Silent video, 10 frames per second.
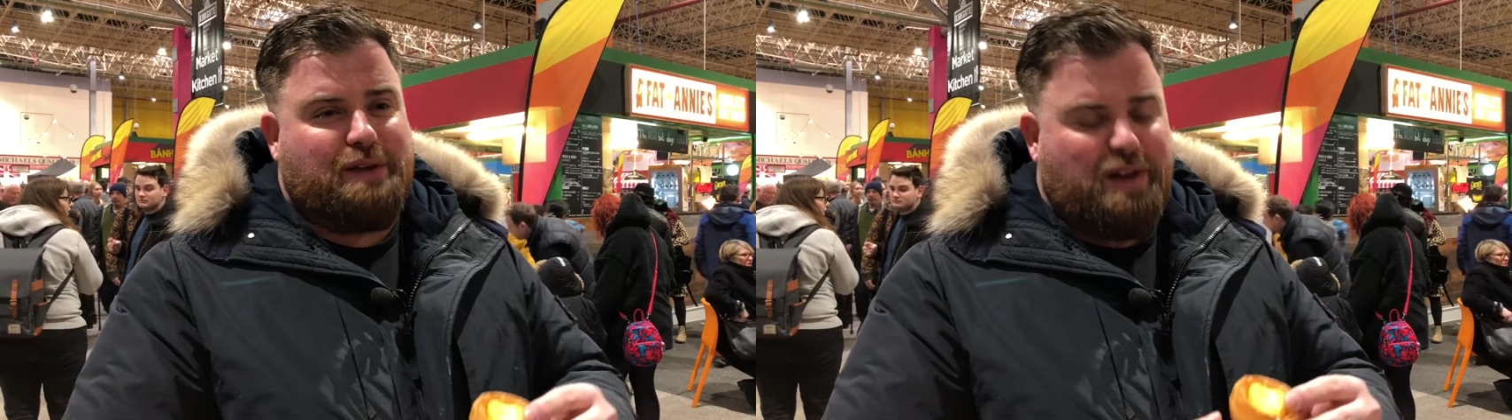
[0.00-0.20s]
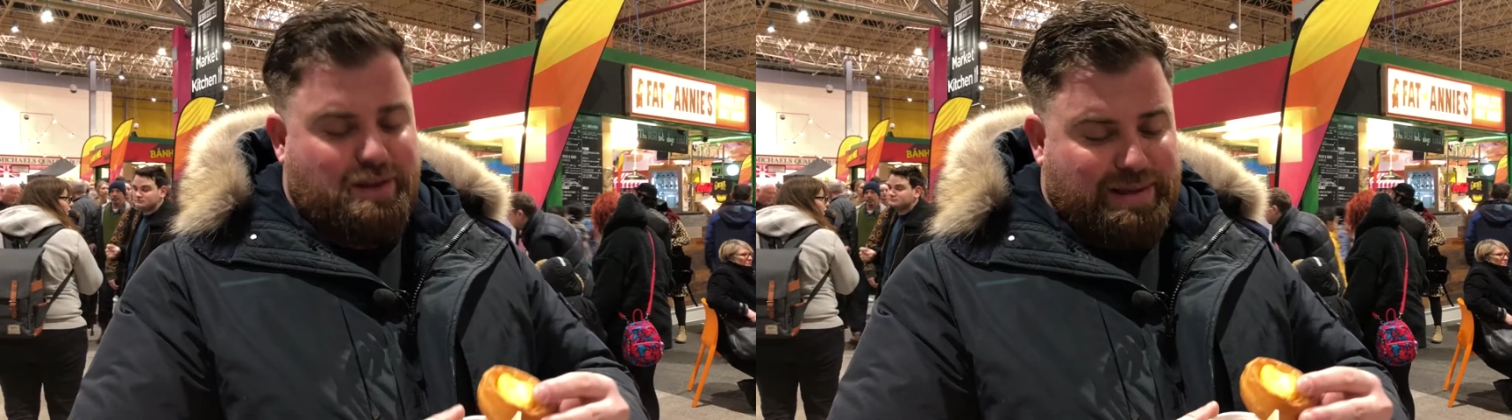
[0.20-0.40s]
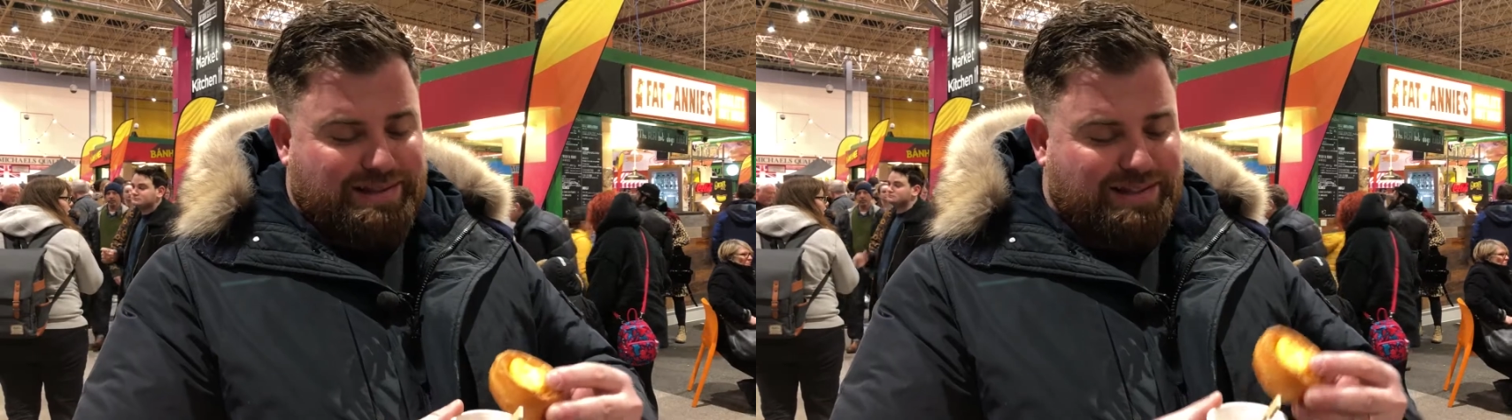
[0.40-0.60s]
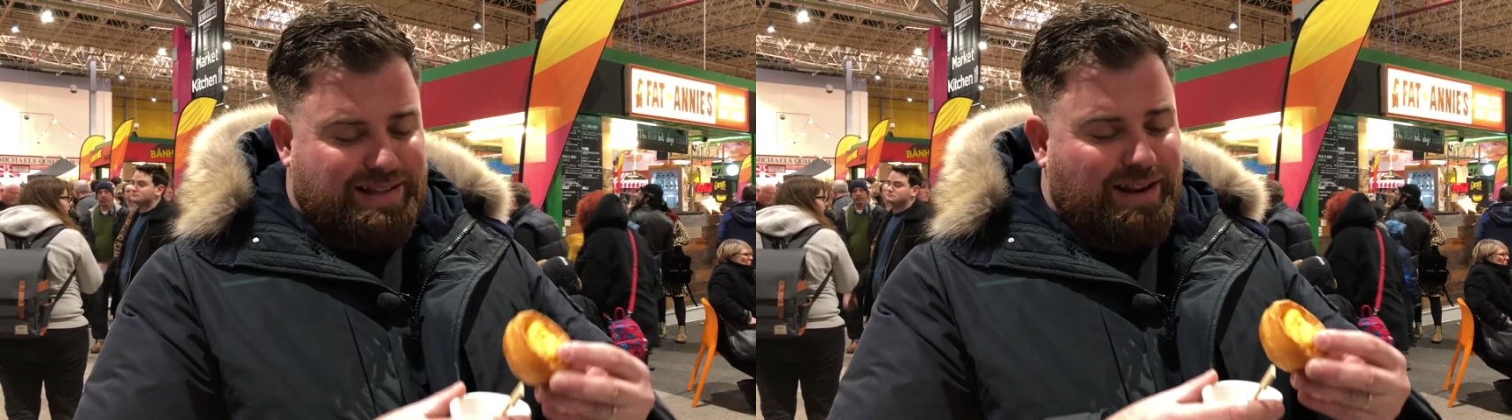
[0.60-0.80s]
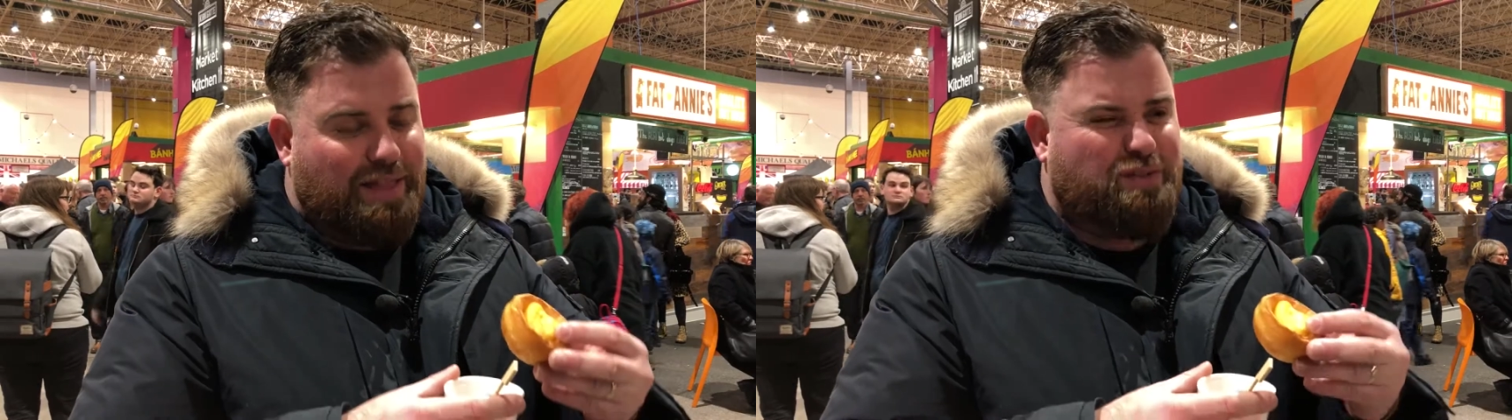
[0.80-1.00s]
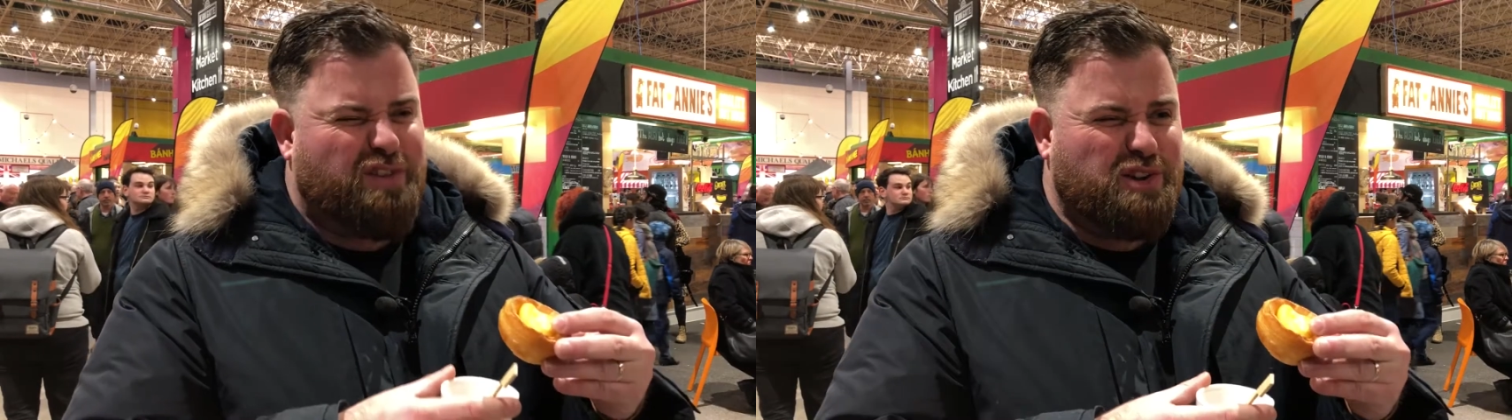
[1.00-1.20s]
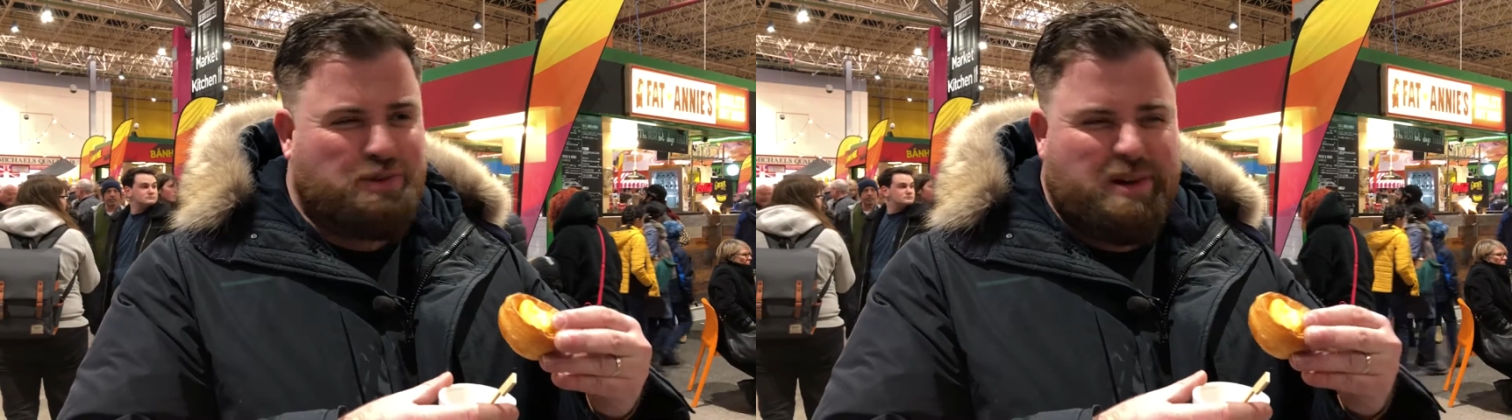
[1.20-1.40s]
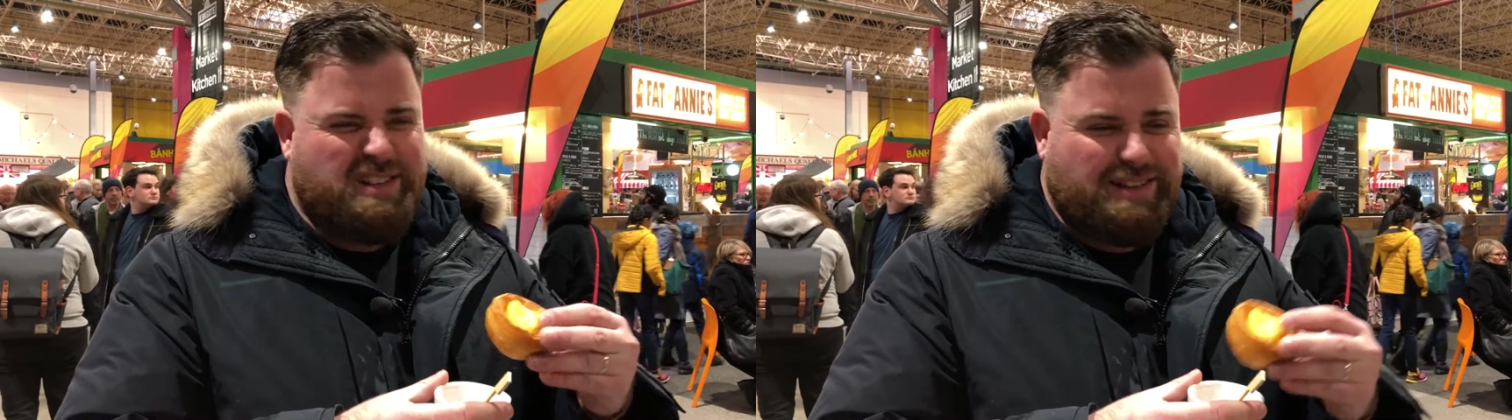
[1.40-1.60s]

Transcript: of Aunt Bessie's, isn't it? Like the frozen ones.